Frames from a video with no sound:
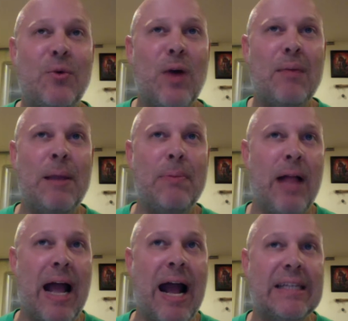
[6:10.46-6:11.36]
People
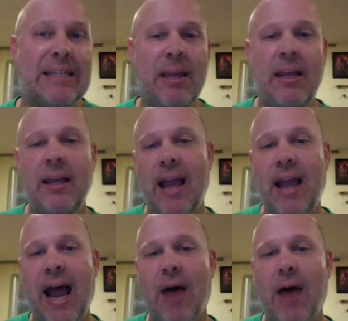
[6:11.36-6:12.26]
ask me
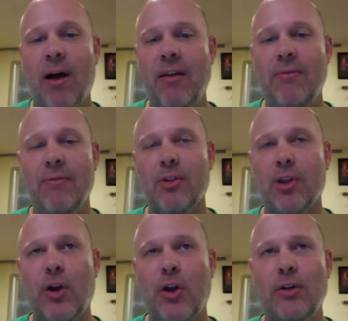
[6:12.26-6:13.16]
how I've
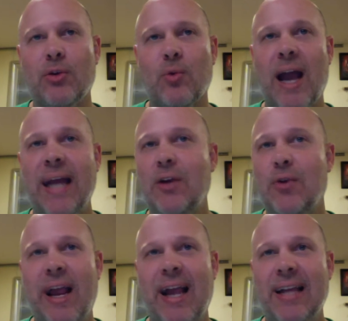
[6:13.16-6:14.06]
learned to write
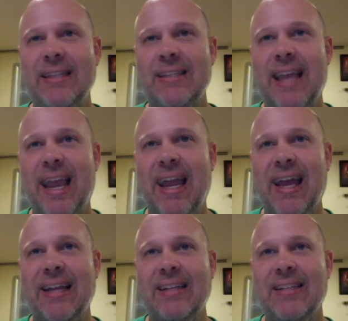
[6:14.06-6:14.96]
grants,
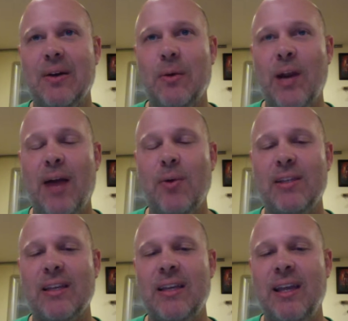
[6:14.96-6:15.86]
and when I
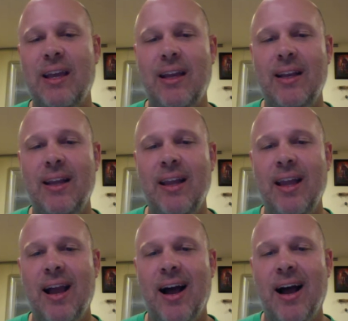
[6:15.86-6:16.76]
was a kid,
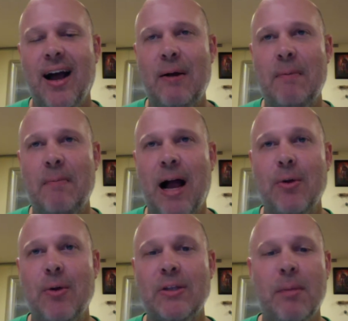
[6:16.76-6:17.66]
I
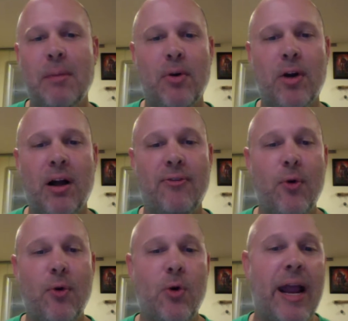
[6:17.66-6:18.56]
was a member of
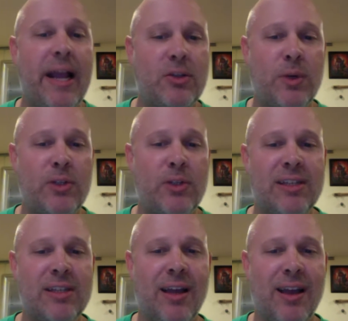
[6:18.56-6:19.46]
4-H, which
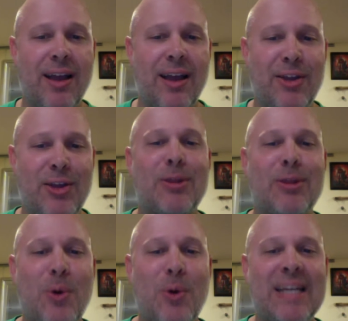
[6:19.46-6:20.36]
is a youth
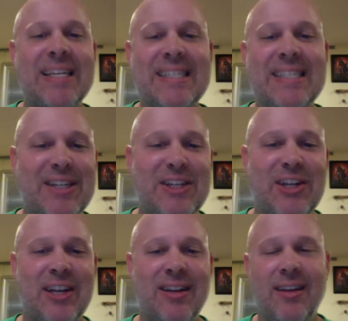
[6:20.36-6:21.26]
organization,